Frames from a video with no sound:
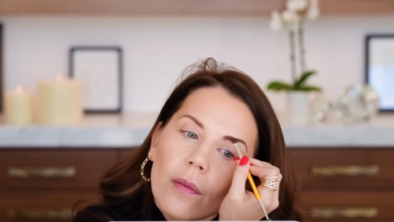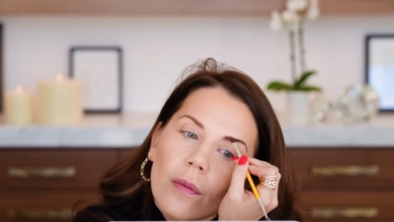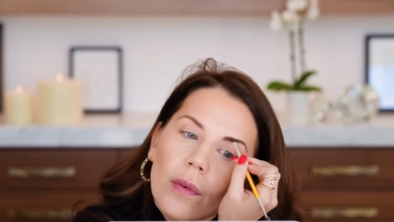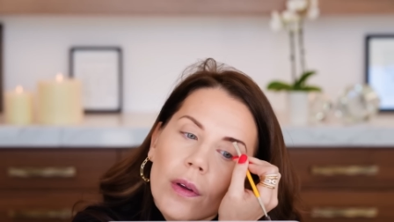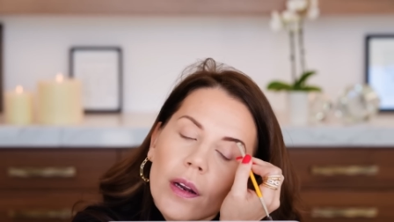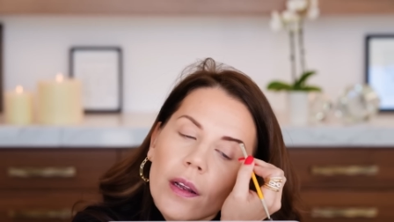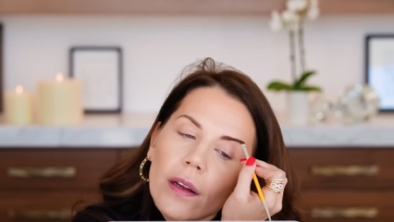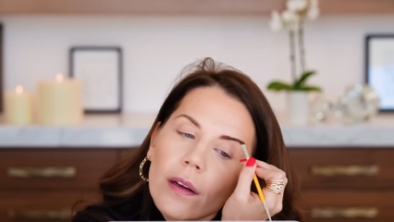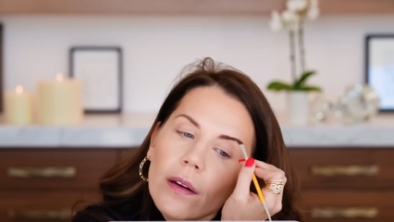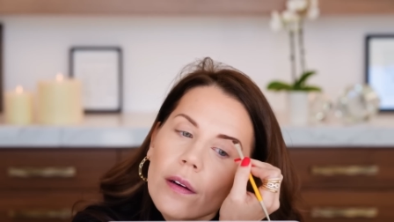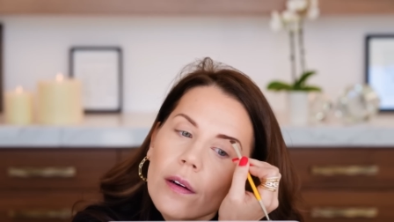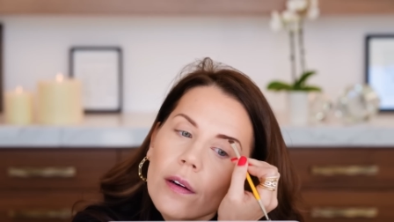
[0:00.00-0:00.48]
When
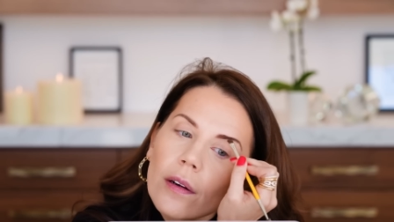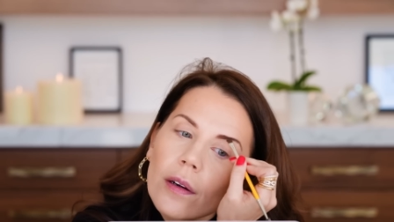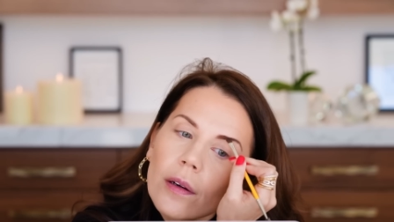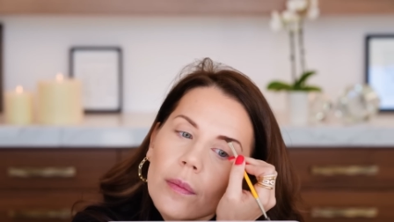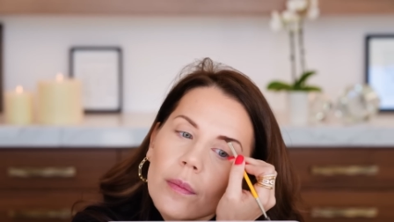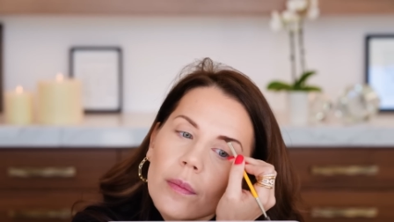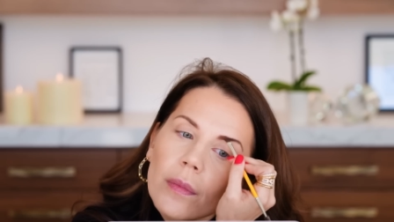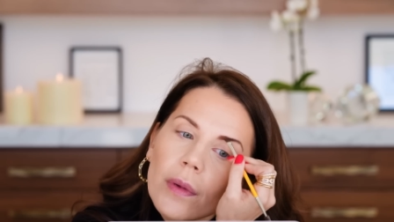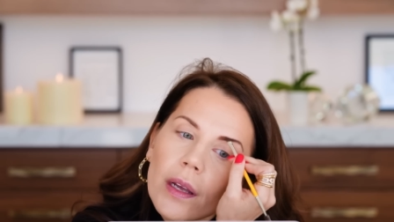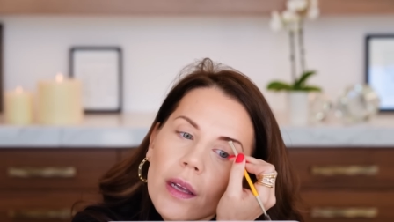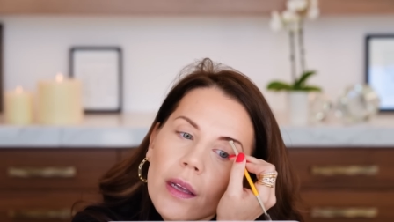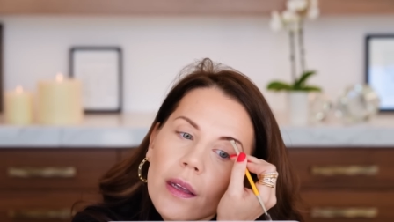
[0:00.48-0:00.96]
I
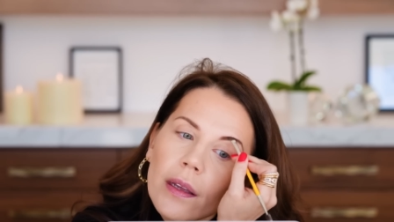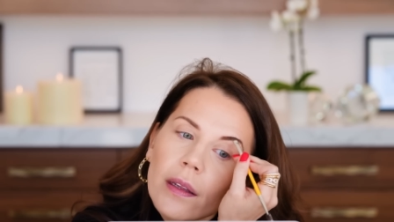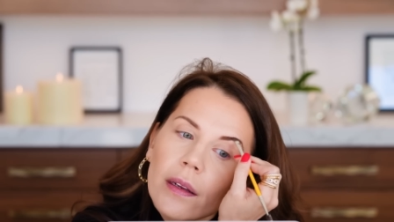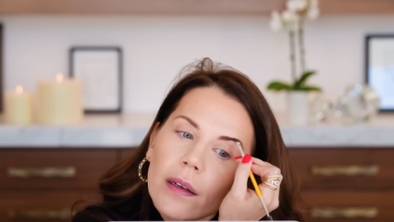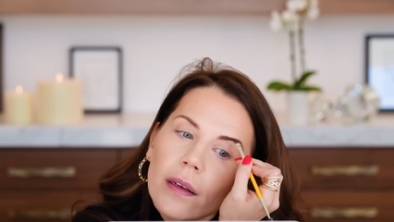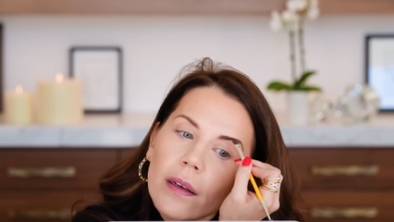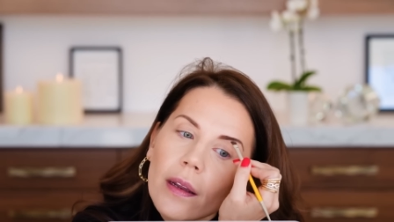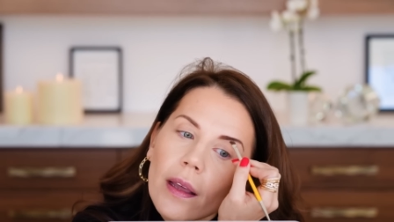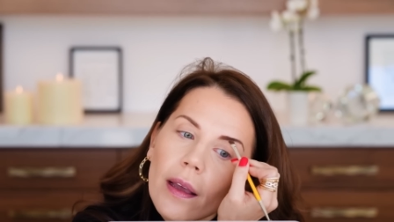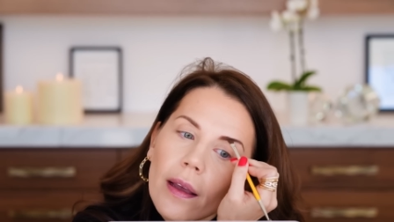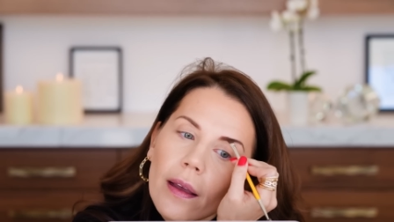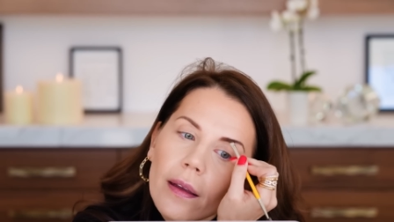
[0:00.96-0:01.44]
hurt my
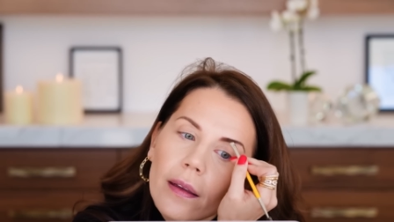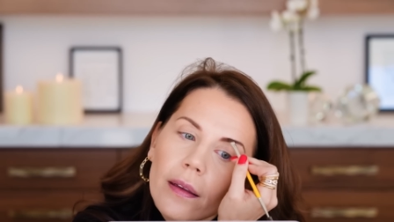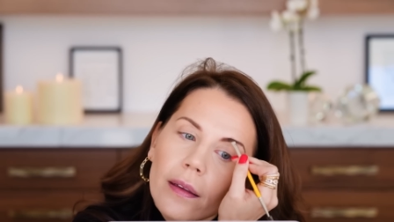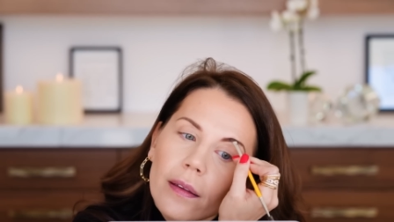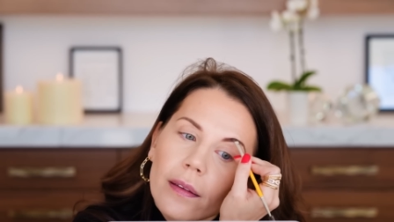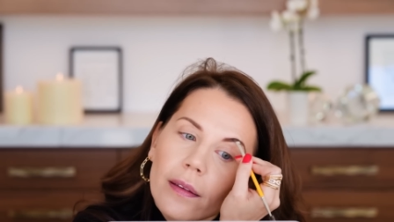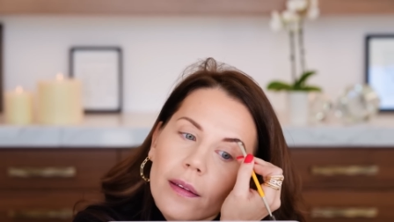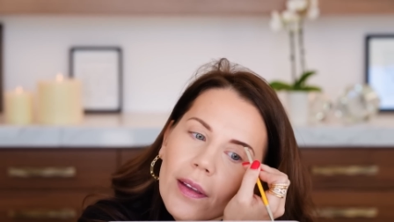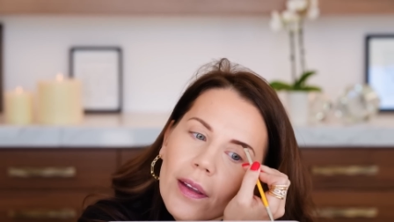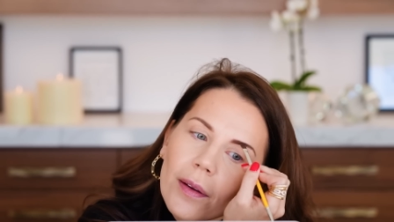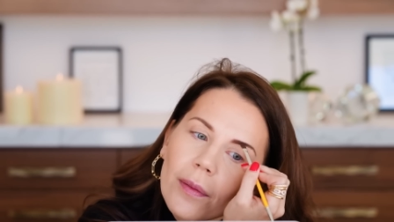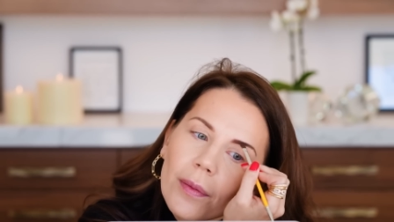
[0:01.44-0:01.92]

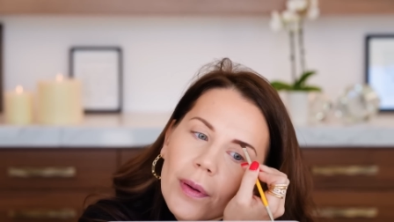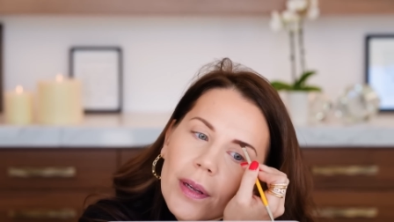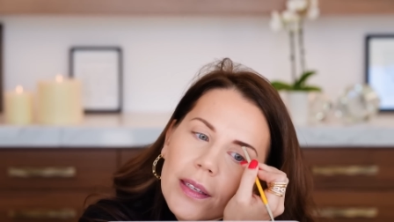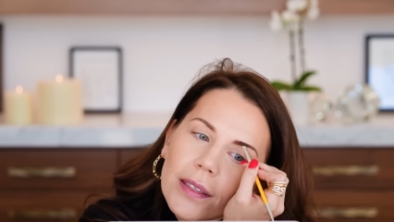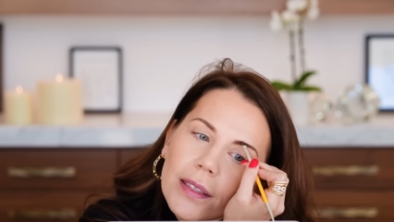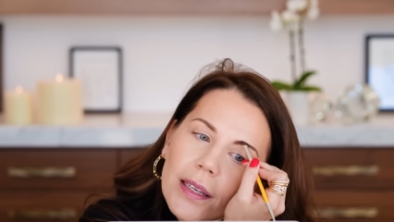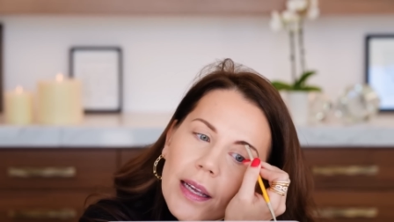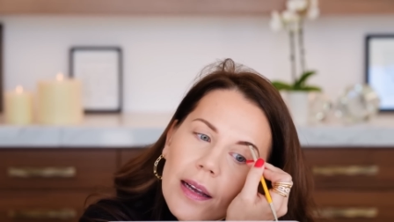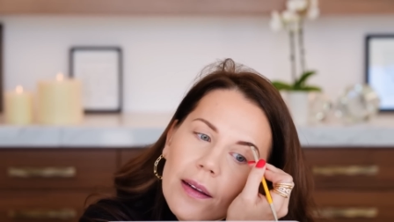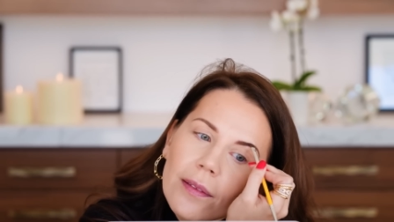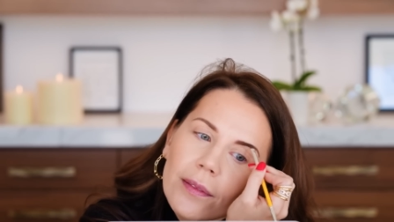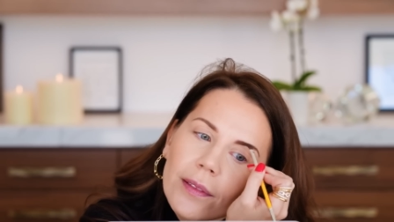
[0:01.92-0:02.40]
neck, I
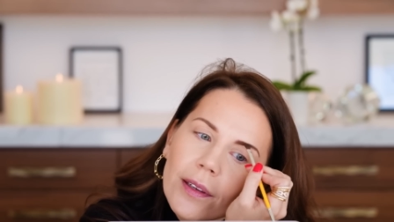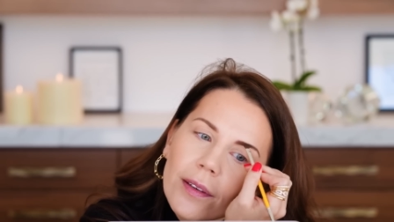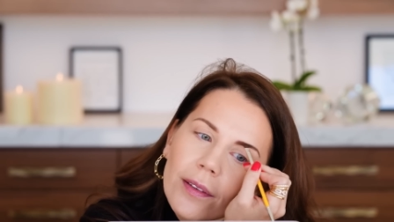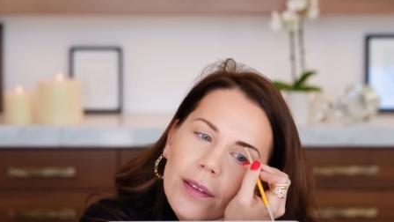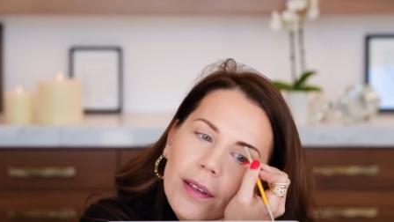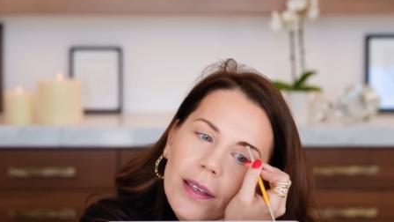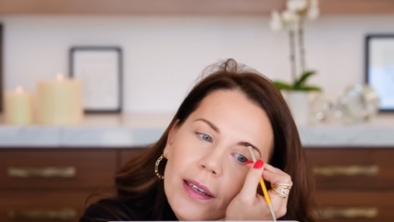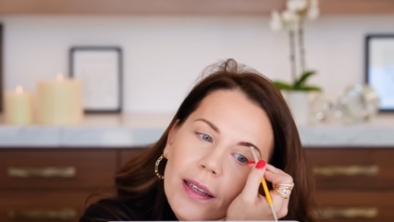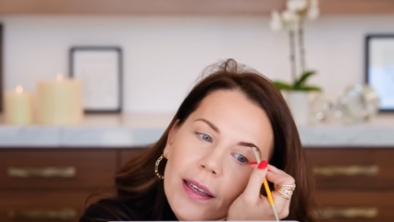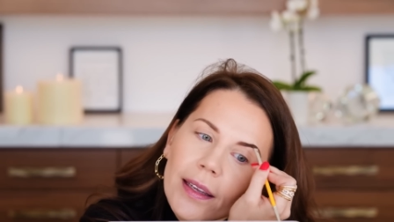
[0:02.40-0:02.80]
re-downloaded